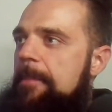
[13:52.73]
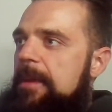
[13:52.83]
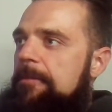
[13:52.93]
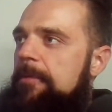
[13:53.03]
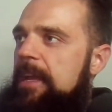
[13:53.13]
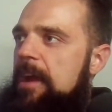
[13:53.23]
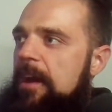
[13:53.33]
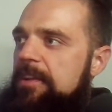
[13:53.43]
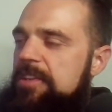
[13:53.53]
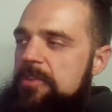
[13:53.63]
if we
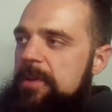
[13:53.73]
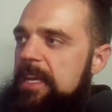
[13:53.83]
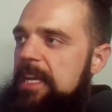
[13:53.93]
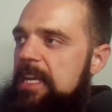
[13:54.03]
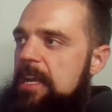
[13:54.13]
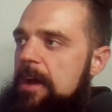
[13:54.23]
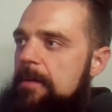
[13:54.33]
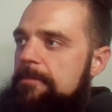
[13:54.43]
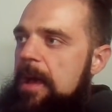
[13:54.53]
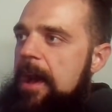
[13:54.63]
are doing
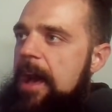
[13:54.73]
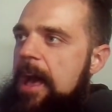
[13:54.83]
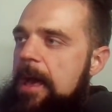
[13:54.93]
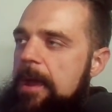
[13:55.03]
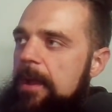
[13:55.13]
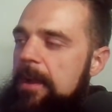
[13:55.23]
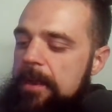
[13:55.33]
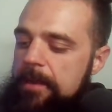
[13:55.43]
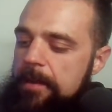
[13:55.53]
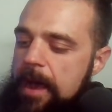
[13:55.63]

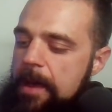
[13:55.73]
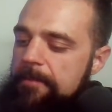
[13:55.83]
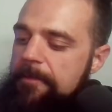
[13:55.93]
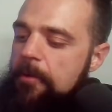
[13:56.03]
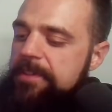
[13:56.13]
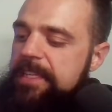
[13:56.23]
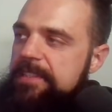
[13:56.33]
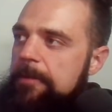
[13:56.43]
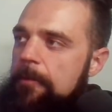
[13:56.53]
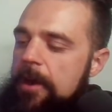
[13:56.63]

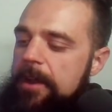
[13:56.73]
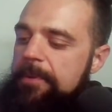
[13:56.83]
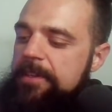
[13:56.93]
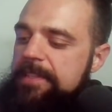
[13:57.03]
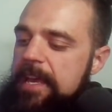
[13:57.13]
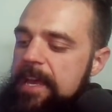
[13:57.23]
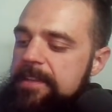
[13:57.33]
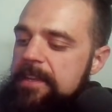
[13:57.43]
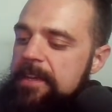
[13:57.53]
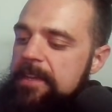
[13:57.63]
461%
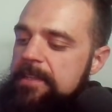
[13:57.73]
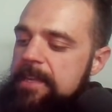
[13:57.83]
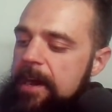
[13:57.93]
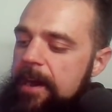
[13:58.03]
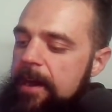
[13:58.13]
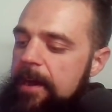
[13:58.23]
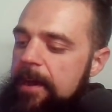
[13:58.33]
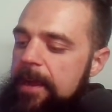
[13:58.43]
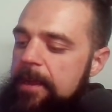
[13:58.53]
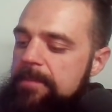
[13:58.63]

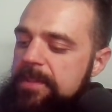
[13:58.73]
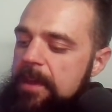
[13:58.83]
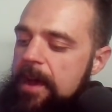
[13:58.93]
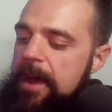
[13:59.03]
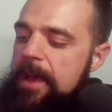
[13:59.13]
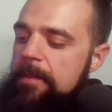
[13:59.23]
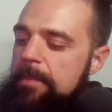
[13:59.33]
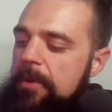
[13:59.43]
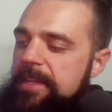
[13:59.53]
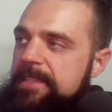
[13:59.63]
times
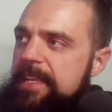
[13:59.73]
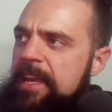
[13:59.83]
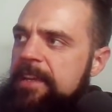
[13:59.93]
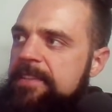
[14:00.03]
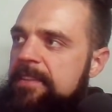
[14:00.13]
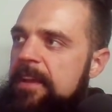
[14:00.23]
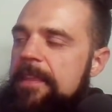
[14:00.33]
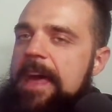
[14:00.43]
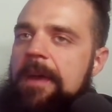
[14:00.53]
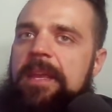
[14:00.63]
0.6,
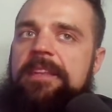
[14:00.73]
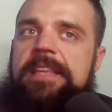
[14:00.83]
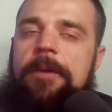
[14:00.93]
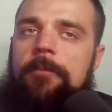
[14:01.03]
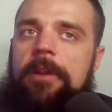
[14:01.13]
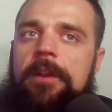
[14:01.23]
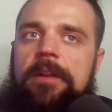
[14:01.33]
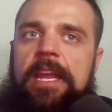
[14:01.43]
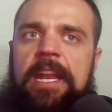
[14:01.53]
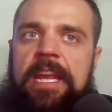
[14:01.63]
that means that we're
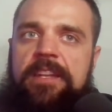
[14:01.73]
getting